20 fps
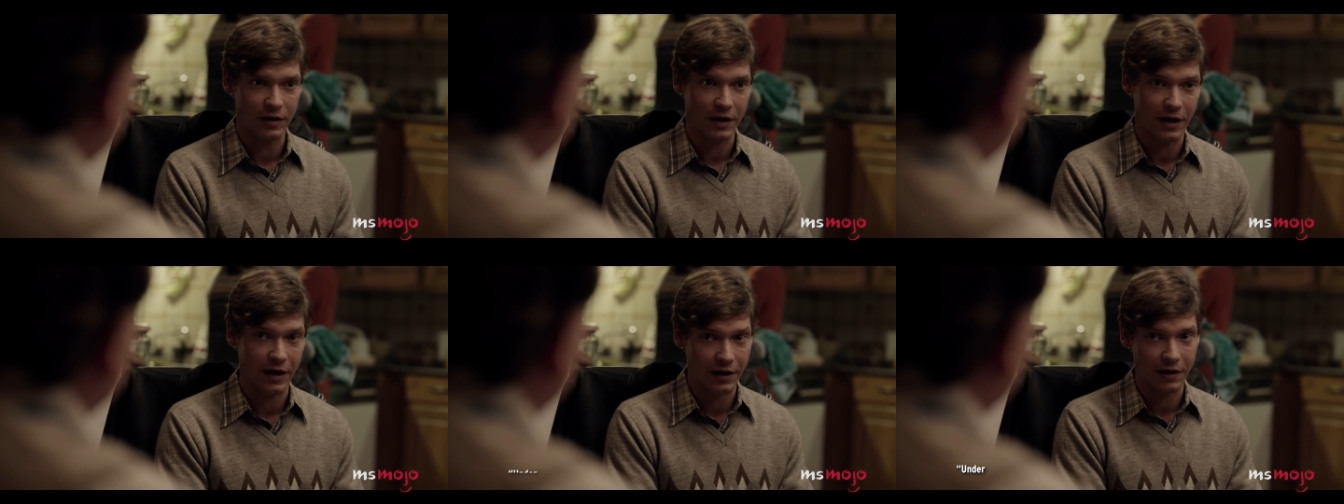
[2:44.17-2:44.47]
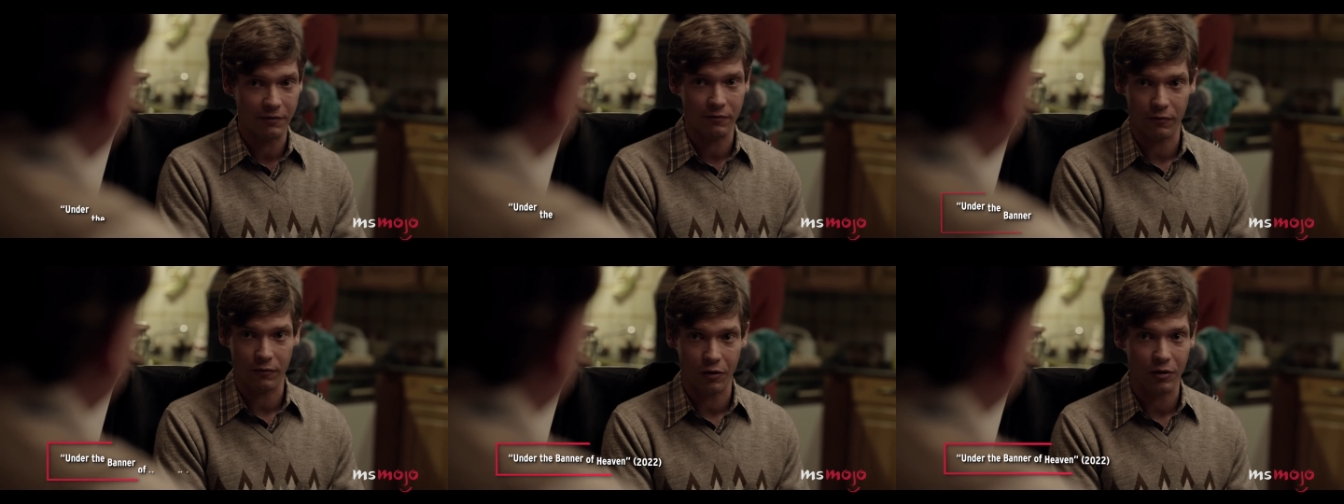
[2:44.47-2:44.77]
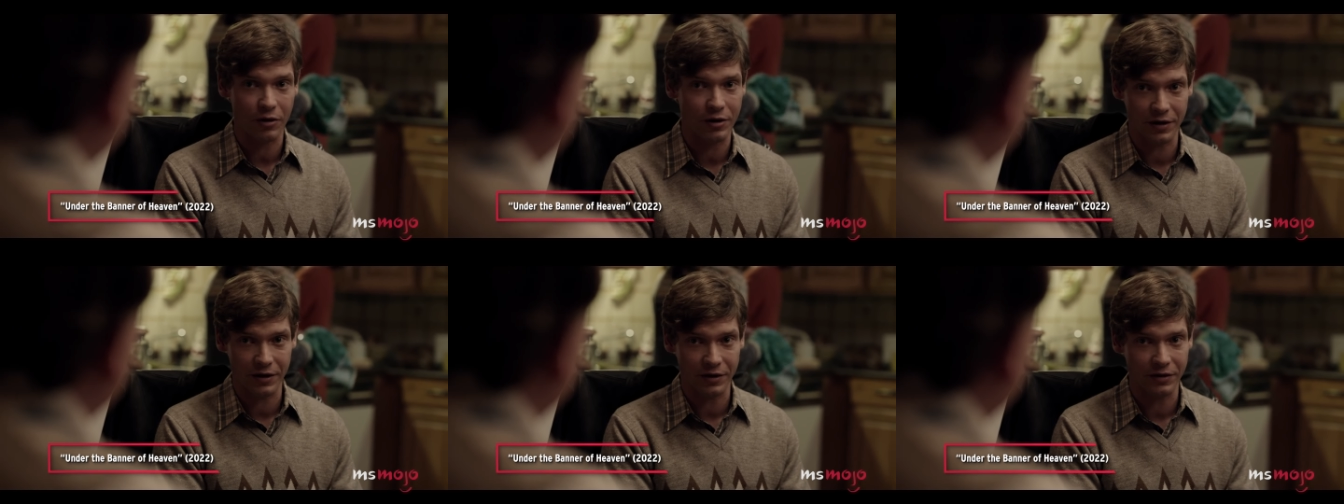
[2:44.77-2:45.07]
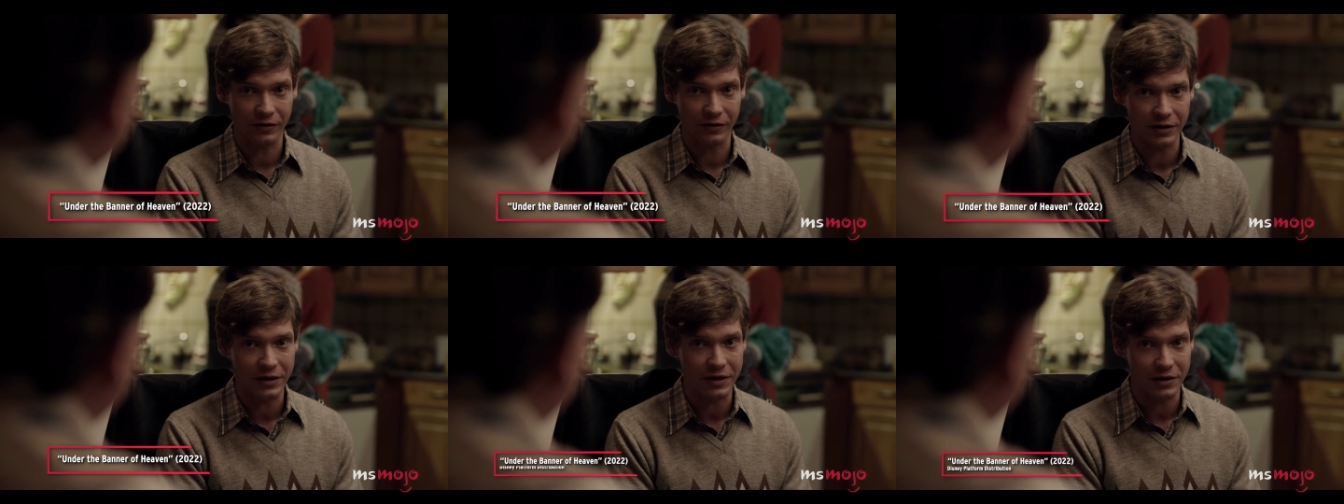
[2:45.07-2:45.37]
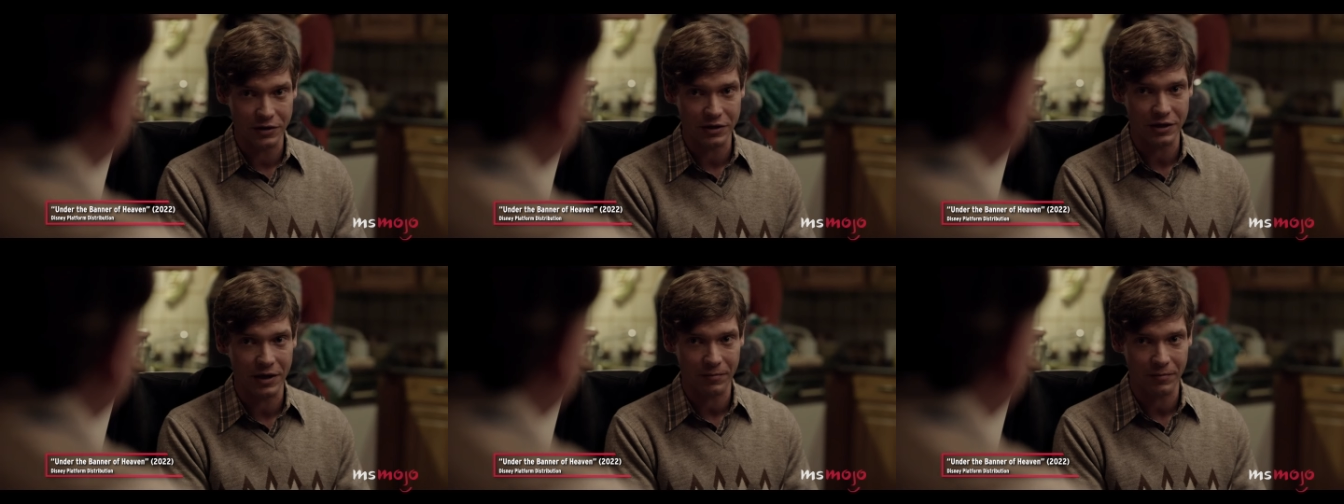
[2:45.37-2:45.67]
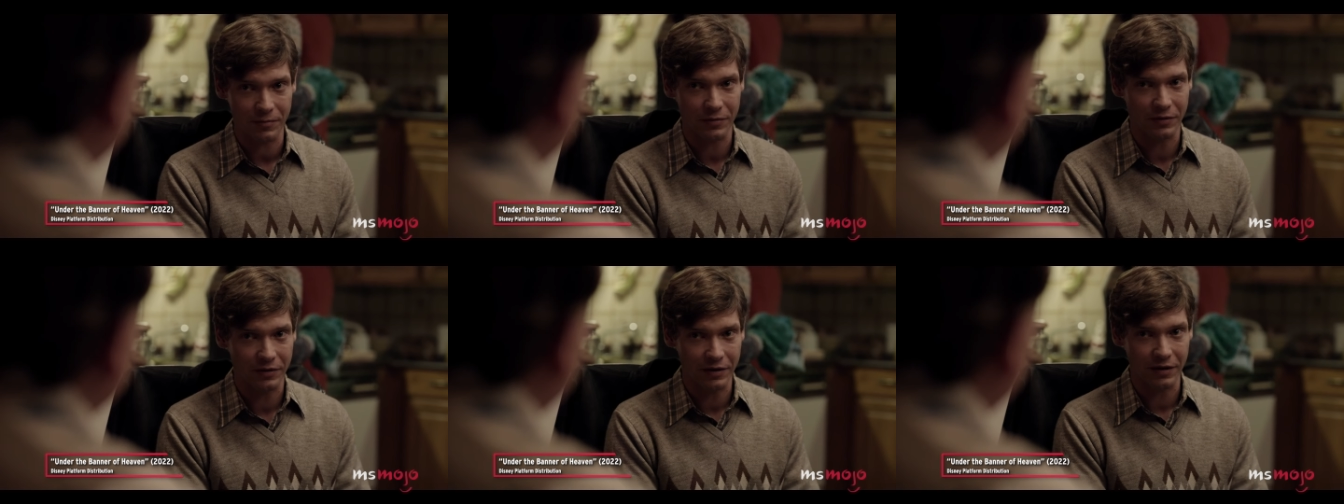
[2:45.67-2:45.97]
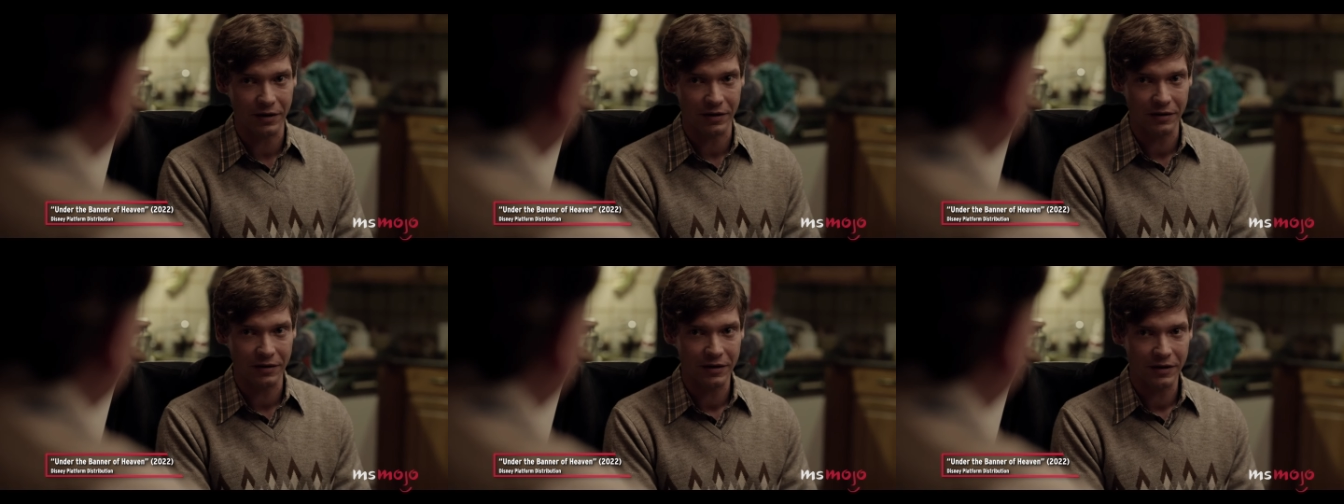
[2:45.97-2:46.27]
Can't get far in a leaky ship,
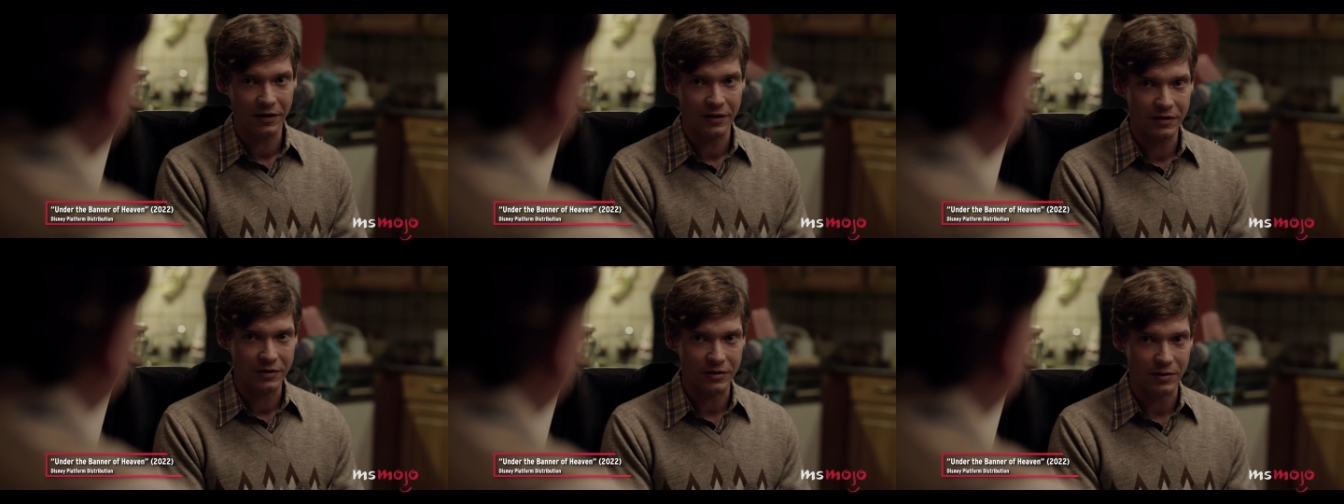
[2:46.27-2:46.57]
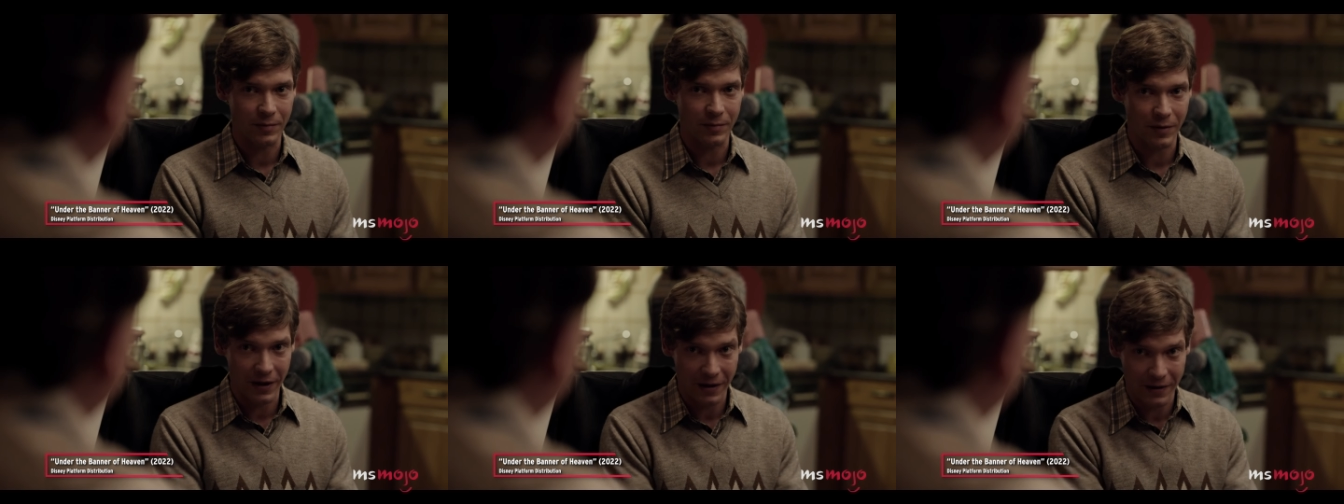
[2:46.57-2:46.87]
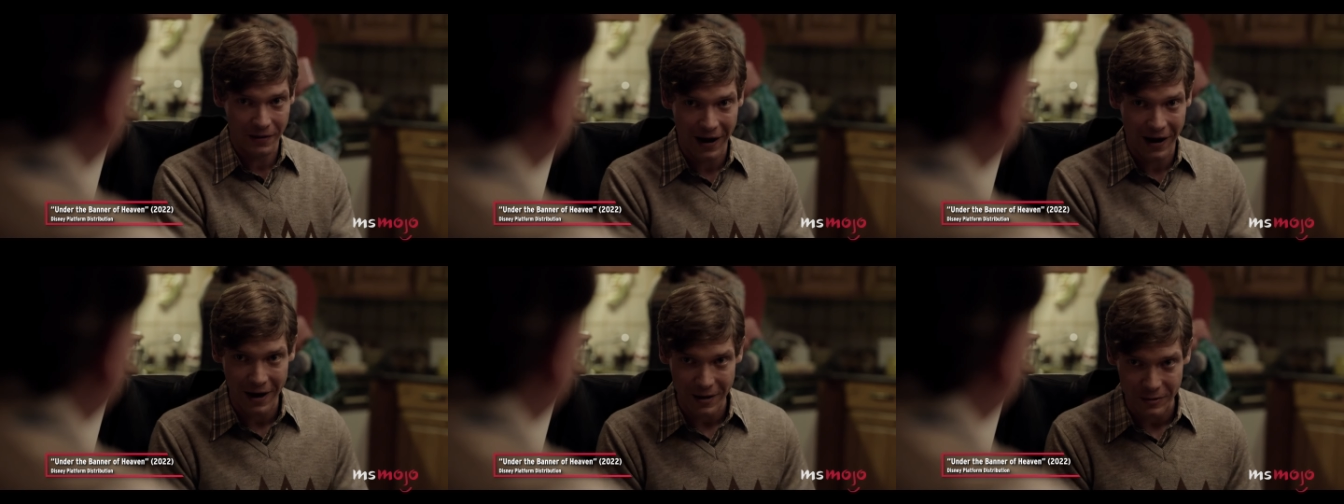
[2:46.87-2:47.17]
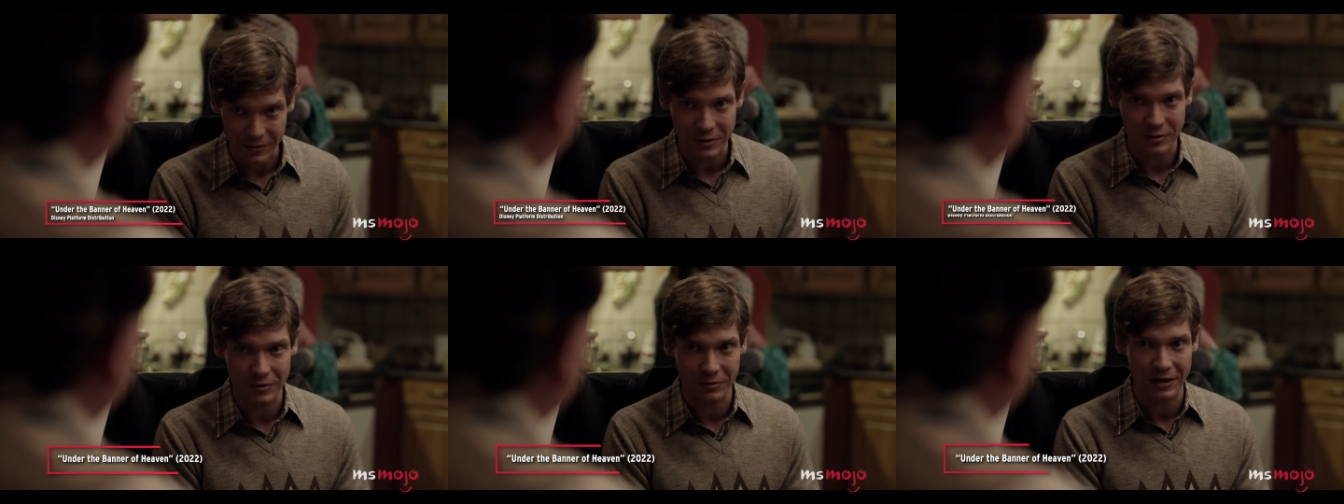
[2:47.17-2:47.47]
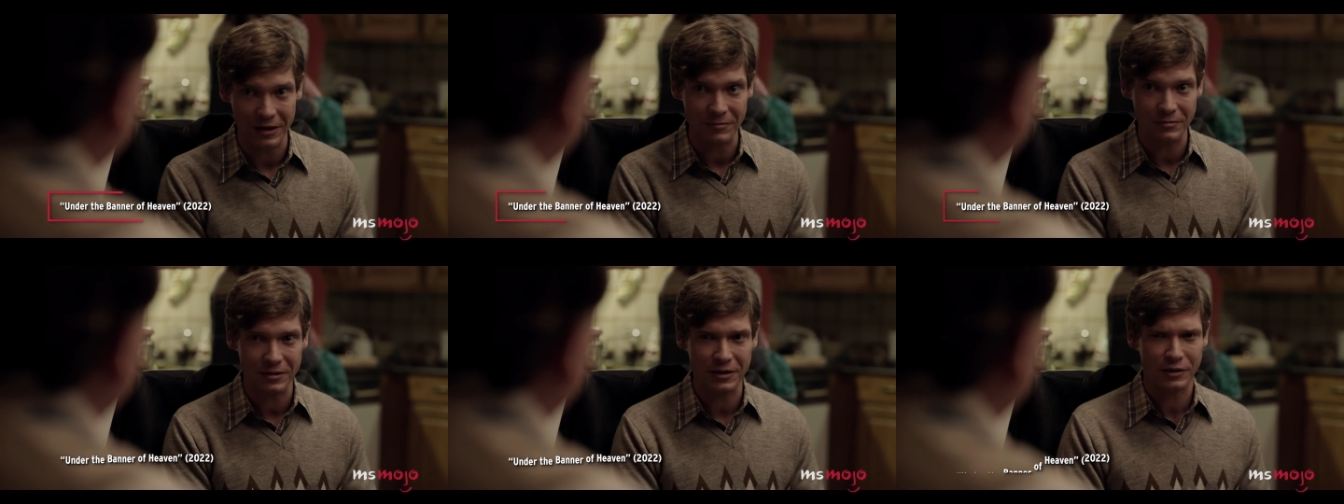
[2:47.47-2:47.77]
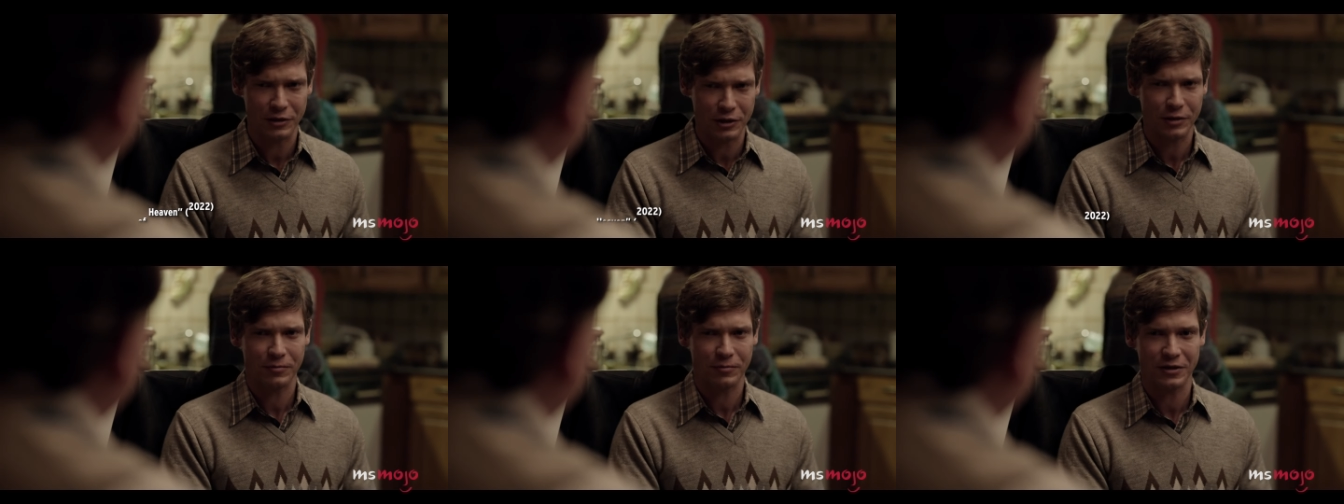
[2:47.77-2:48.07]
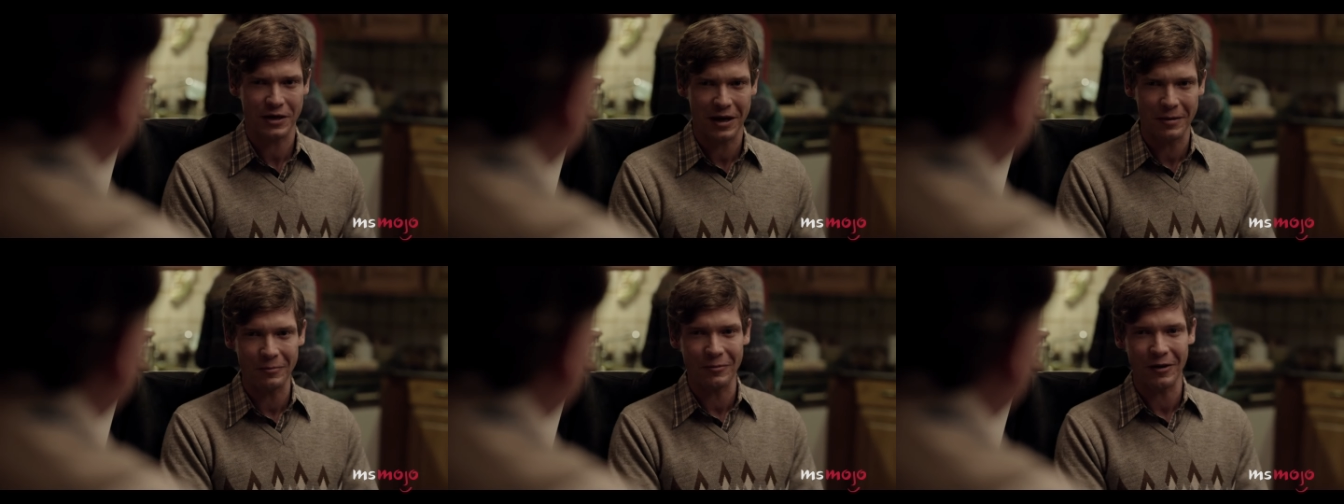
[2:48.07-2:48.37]
and the man of the house who keeps things
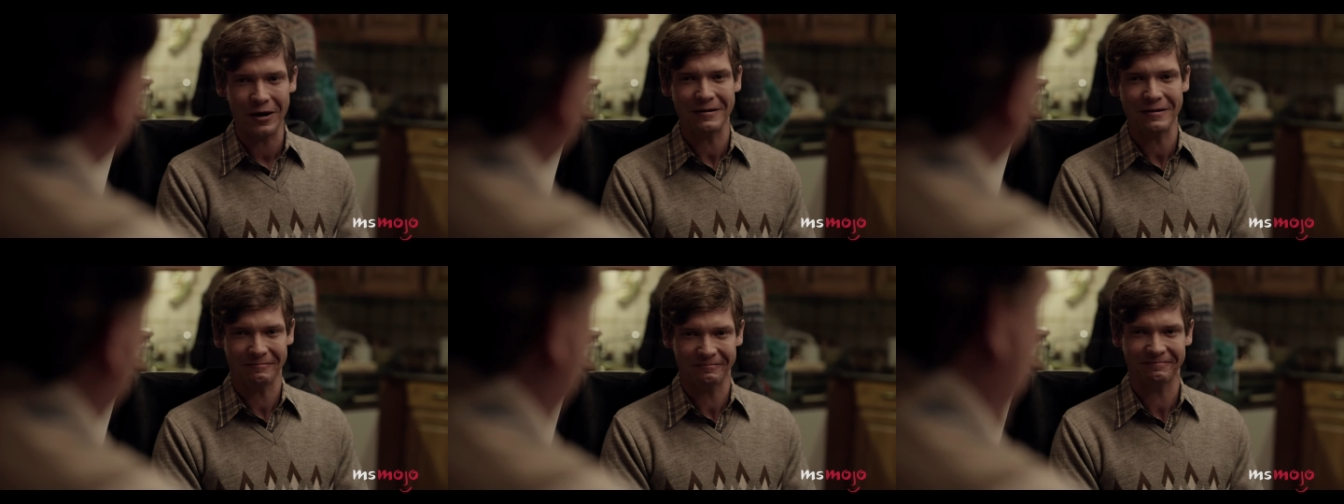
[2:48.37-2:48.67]
ship-shape, right?